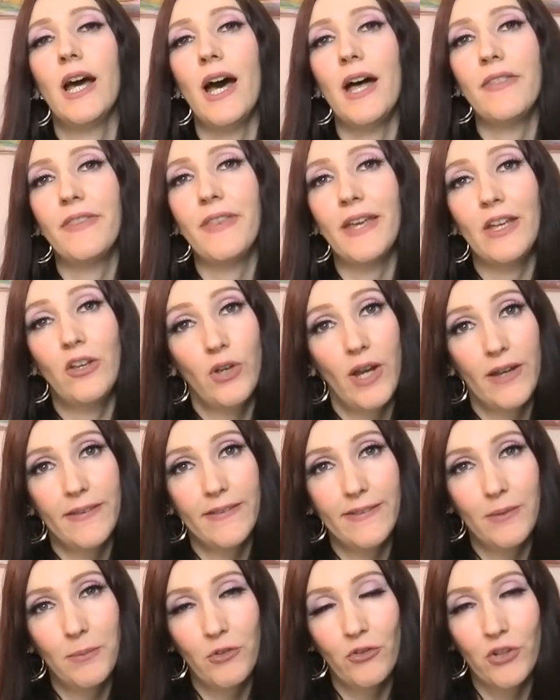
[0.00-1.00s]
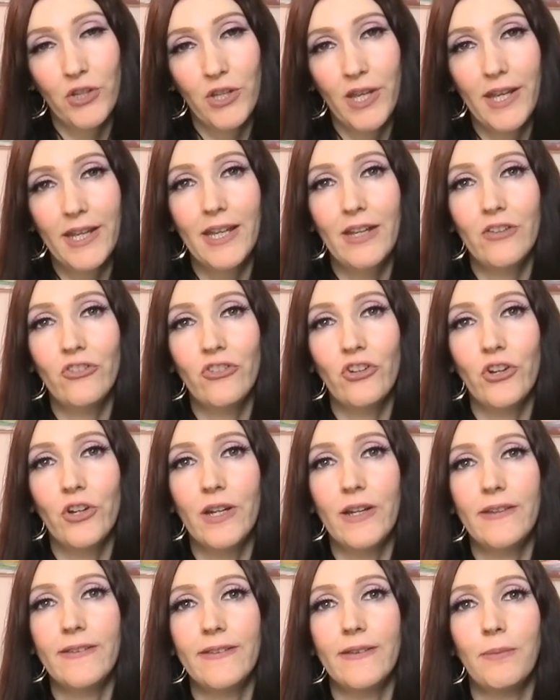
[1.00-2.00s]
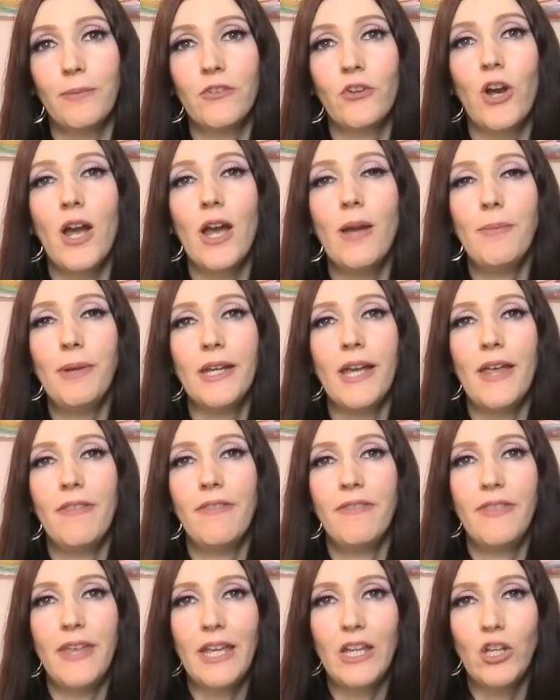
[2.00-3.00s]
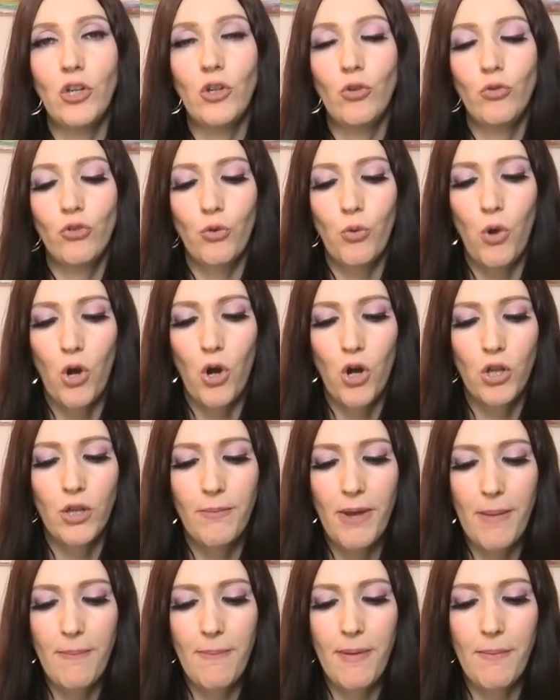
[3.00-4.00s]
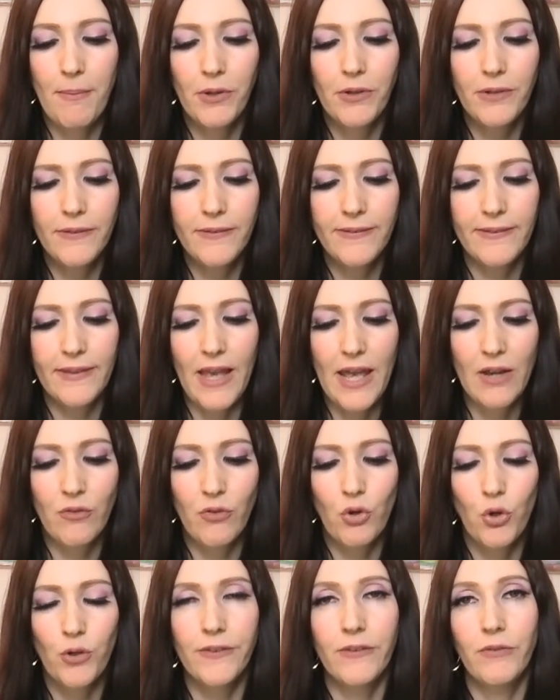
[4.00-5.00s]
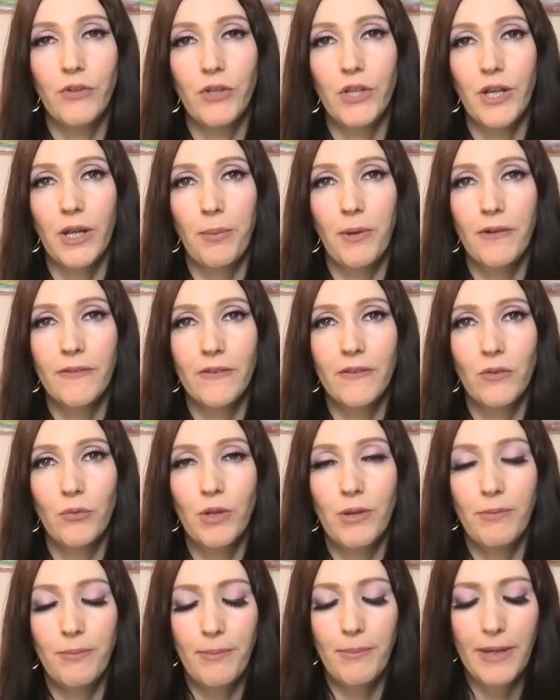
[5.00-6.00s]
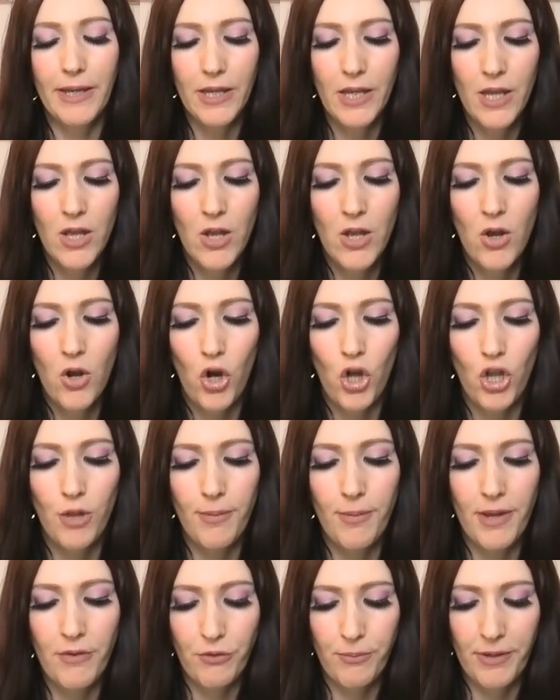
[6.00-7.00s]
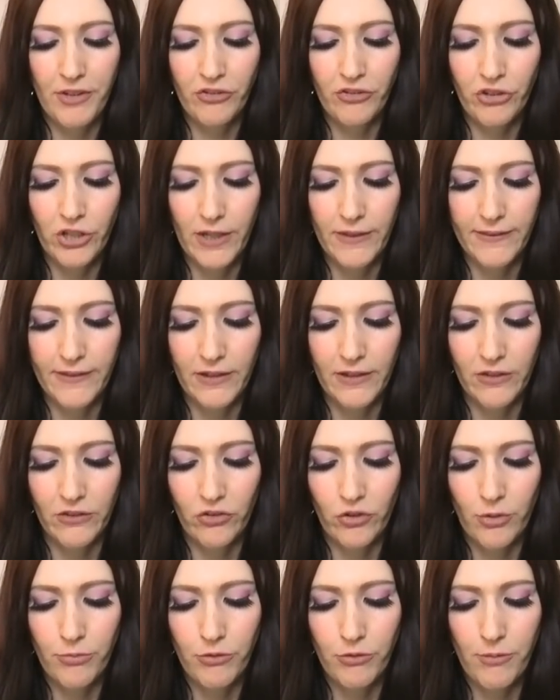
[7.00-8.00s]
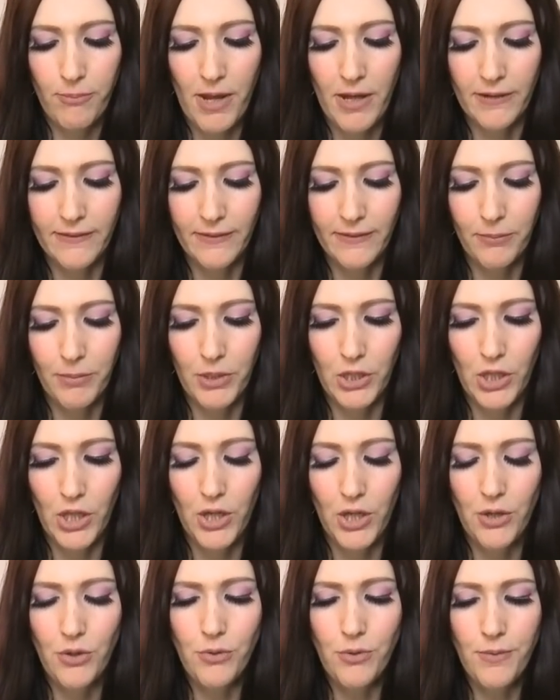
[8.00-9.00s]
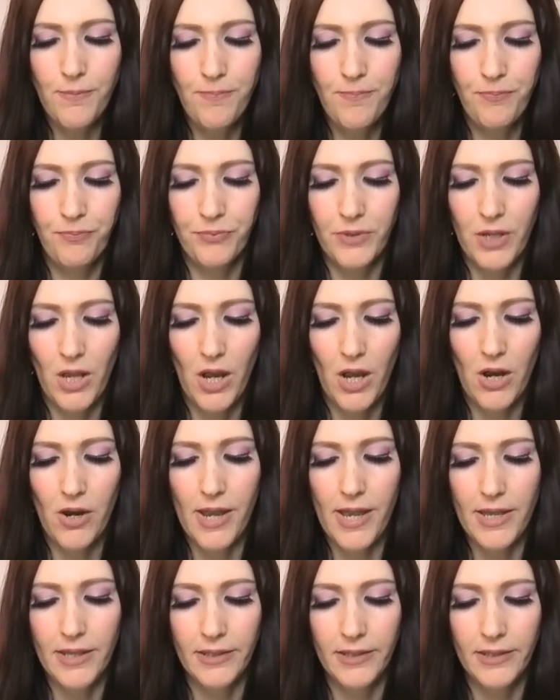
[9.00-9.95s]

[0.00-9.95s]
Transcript: Thank you guys so much for liking, sharing, and subscribing, and thank you to all of my members. And of course, if you'd like a personal reading with me, all my information is in the description box below. All right,